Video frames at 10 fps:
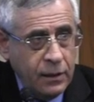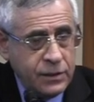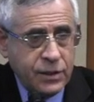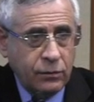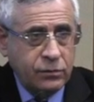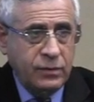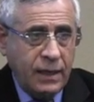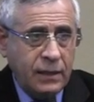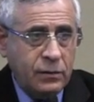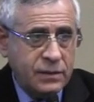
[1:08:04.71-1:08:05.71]
So
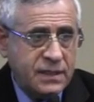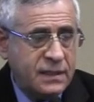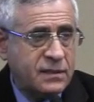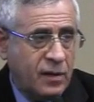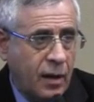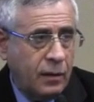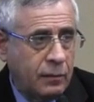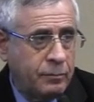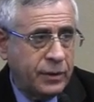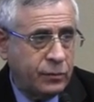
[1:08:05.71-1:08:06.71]
today you see a
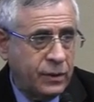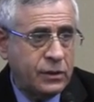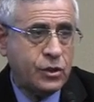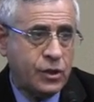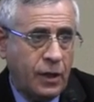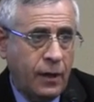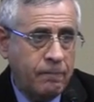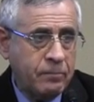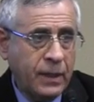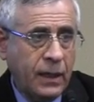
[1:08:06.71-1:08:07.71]
struggle between the
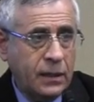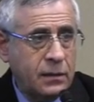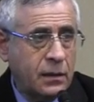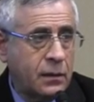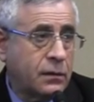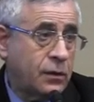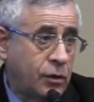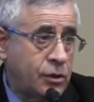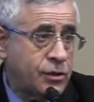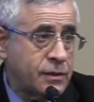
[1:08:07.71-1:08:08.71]
Shia and the
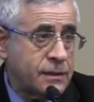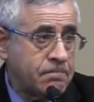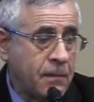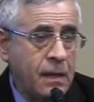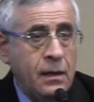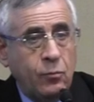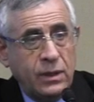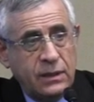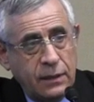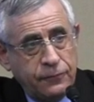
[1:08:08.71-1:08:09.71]
Christians.
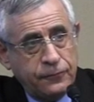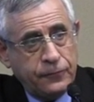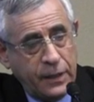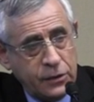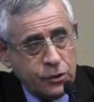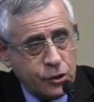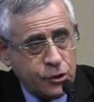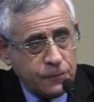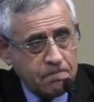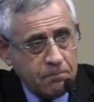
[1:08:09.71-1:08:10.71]
When the
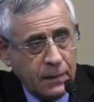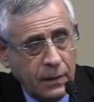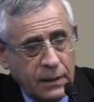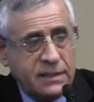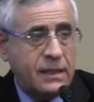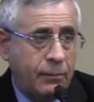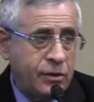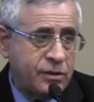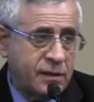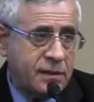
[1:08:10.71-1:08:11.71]
French
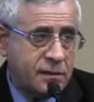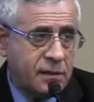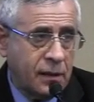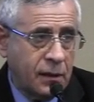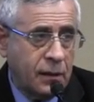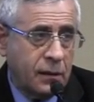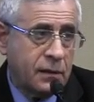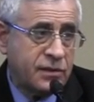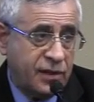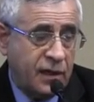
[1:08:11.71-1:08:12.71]
established this
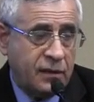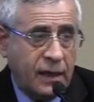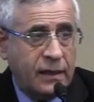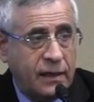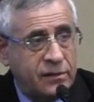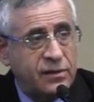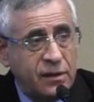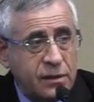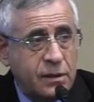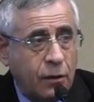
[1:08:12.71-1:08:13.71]
state like 80
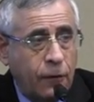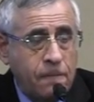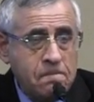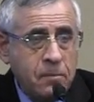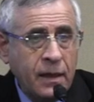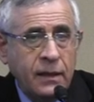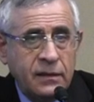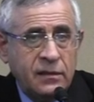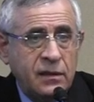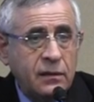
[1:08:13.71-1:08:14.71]
years ago,
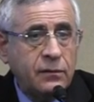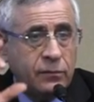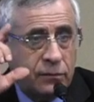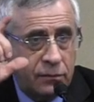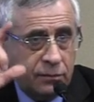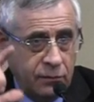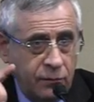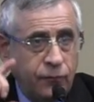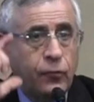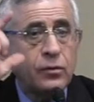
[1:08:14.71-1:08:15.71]
they didn't
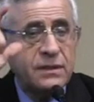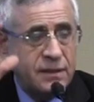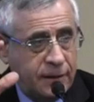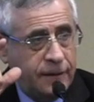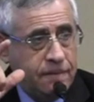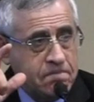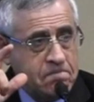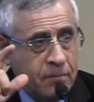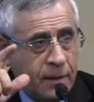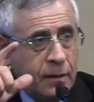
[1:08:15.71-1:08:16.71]
foresee
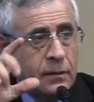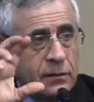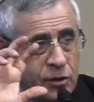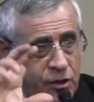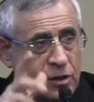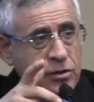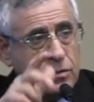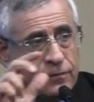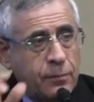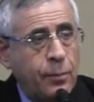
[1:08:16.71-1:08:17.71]
the
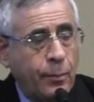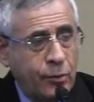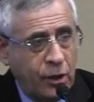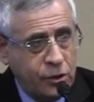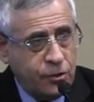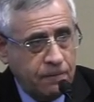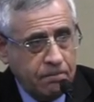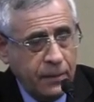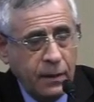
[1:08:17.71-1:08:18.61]
changes of the population.